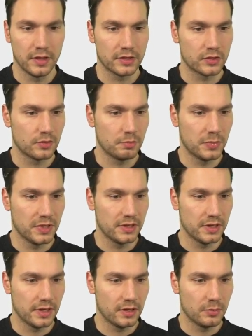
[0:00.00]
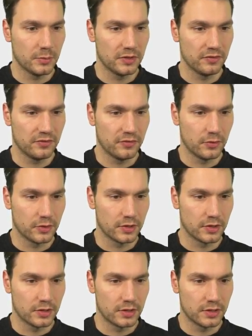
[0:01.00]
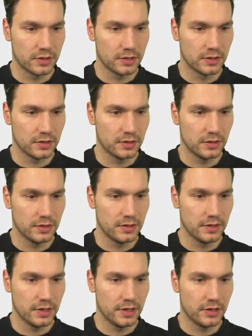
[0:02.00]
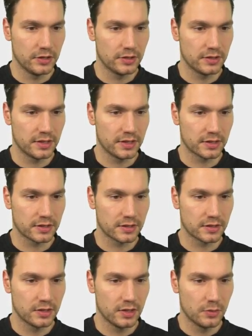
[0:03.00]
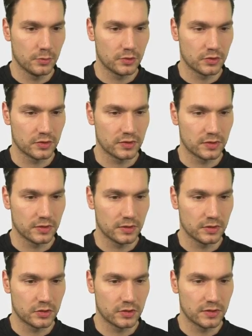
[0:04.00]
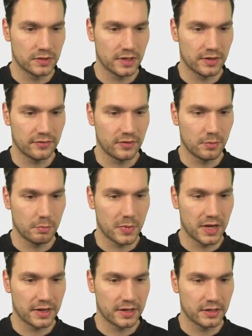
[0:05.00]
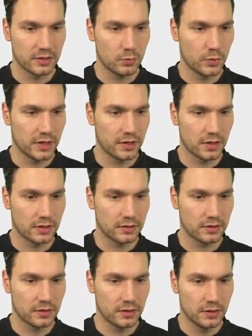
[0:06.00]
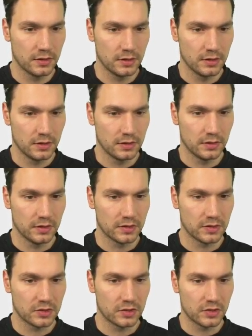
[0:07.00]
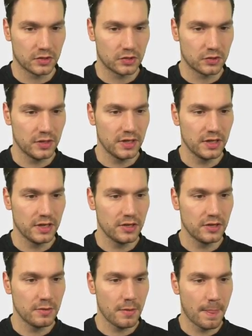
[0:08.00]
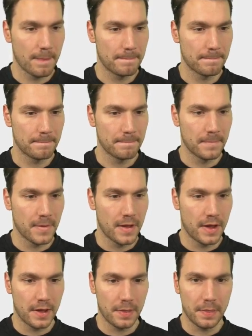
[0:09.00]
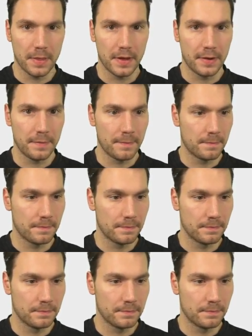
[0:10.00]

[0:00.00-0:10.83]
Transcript: That should be an element for the inner text. Should say from backend we got this string here, and then